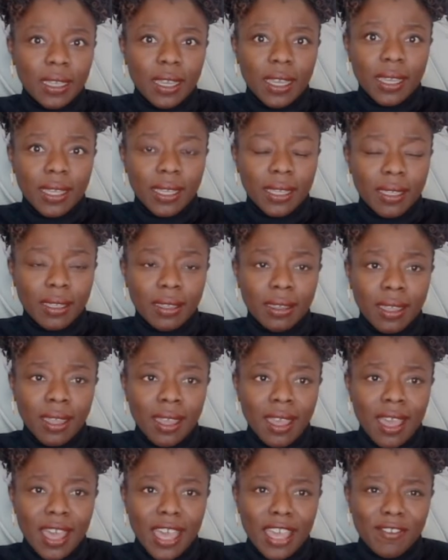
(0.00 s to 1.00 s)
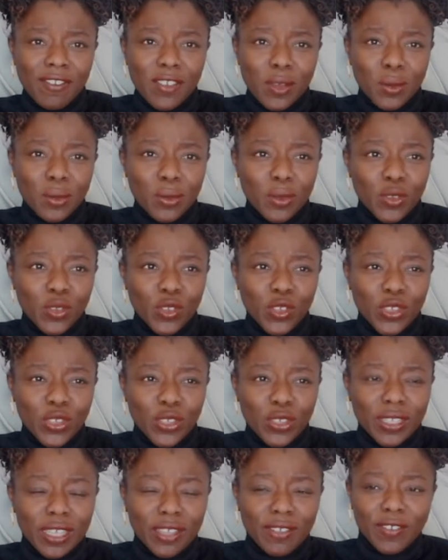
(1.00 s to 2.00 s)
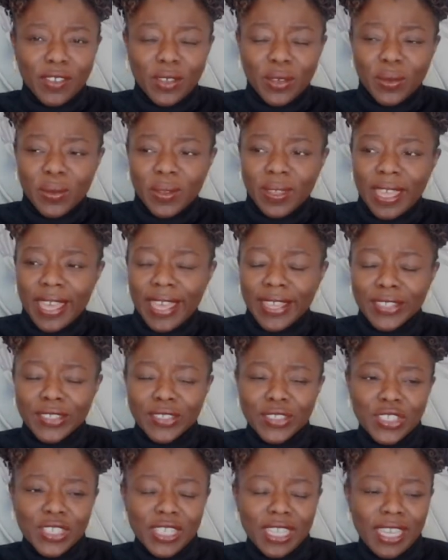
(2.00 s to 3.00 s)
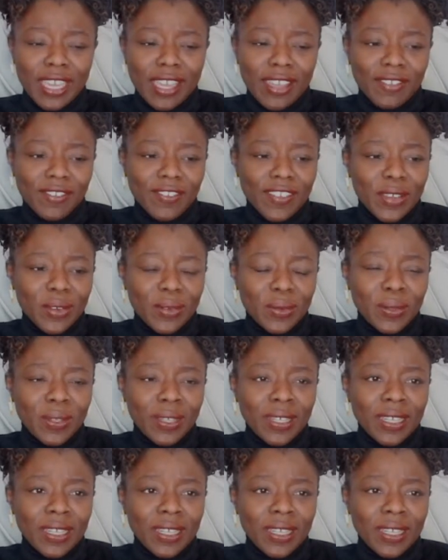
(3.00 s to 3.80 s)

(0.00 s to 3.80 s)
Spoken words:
I felt good. I felt energy. I felt